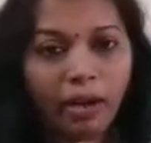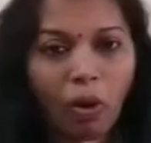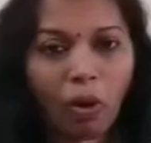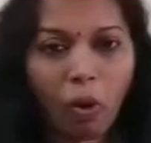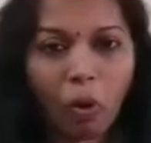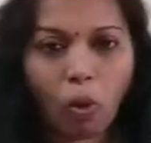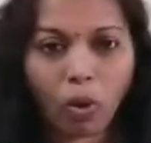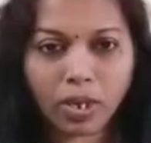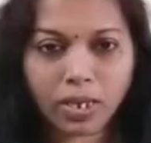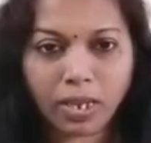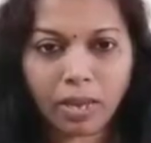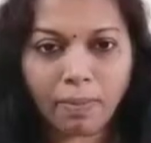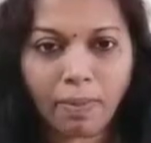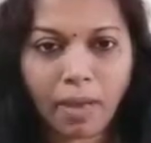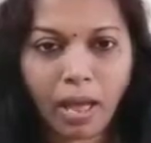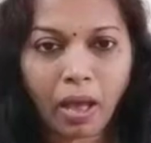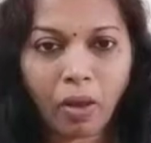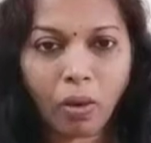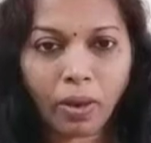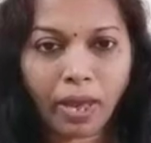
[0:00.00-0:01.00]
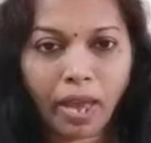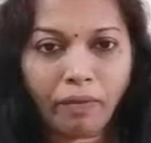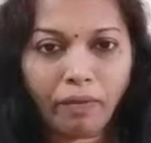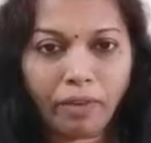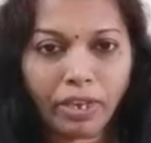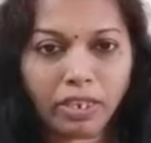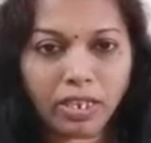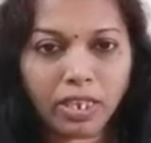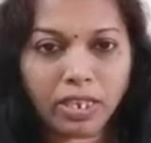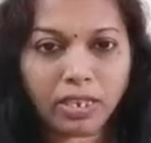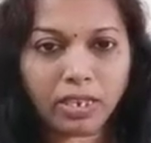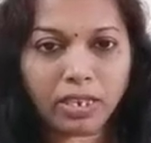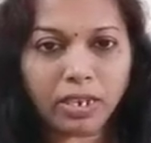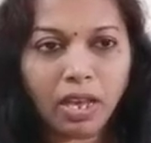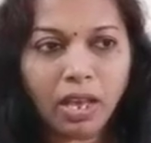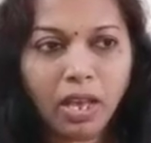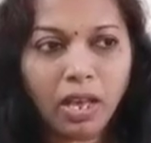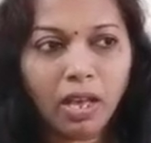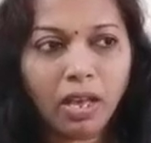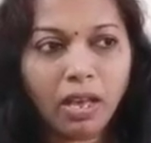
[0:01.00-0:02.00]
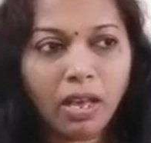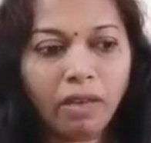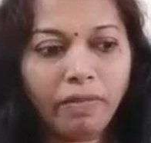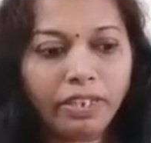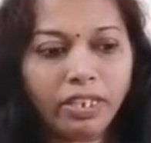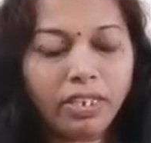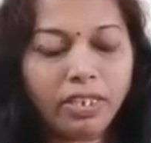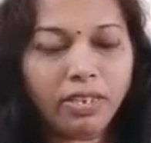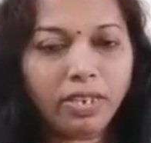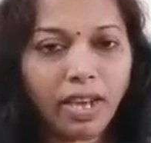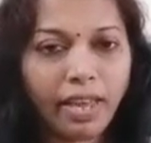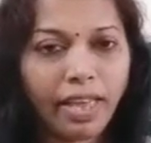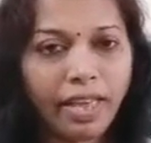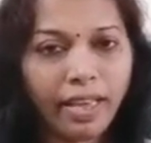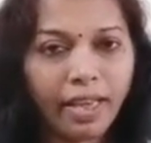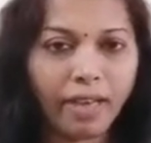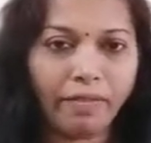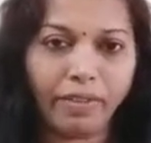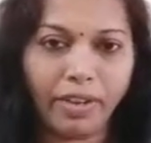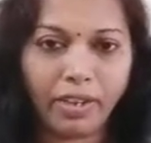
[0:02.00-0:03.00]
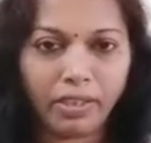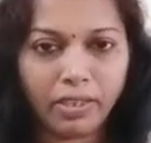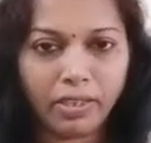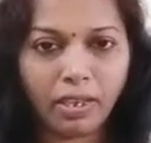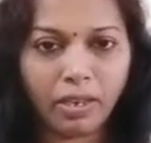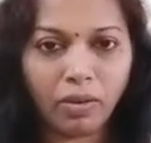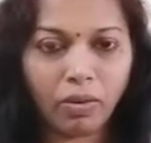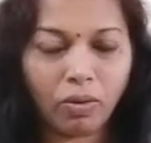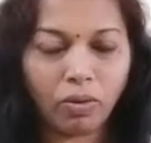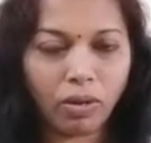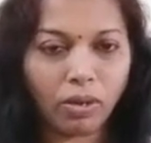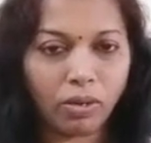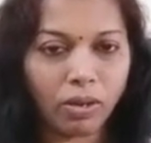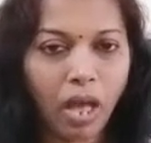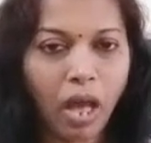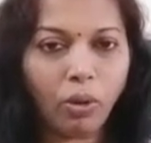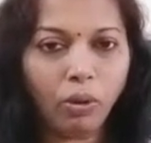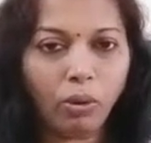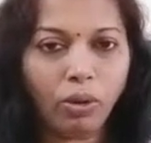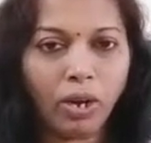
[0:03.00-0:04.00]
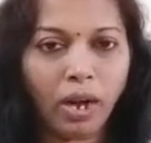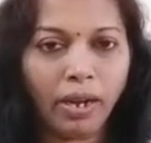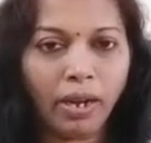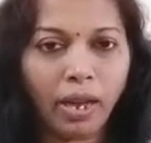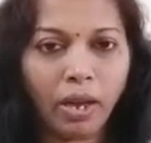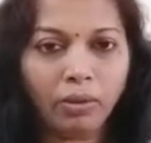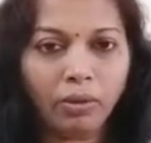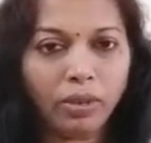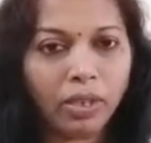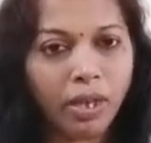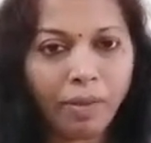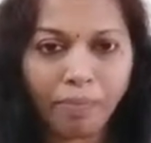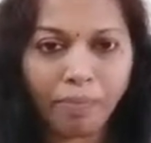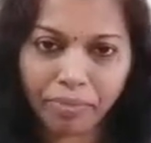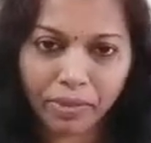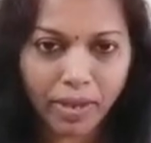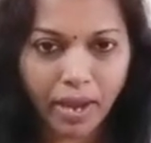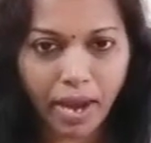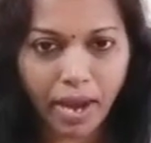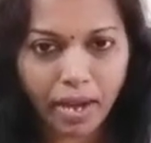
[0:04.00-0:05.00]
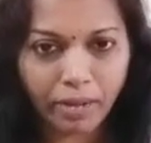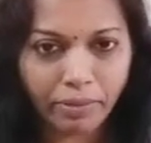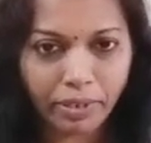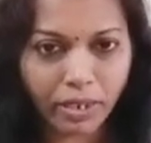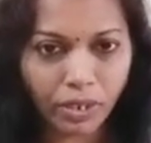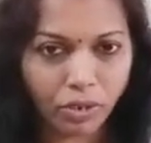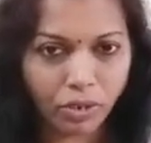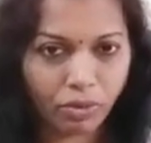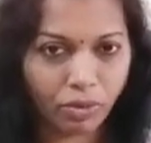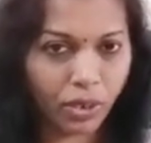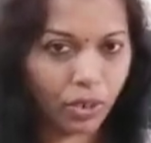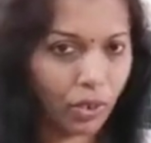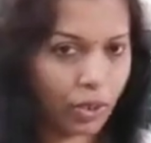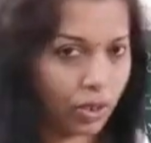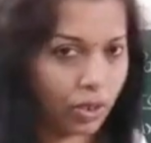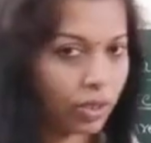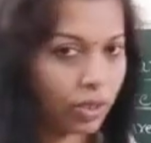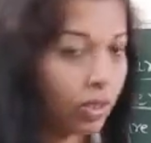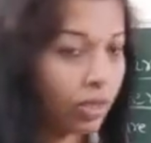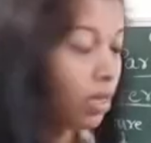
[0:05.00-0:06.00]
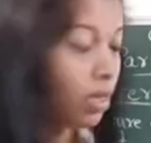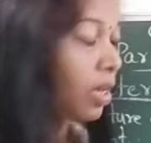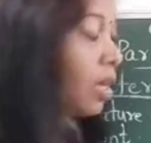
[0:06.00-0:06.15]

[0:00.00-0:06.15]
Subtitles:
and Lok Sabha, okay, which is dealing everything, how to run down the administration.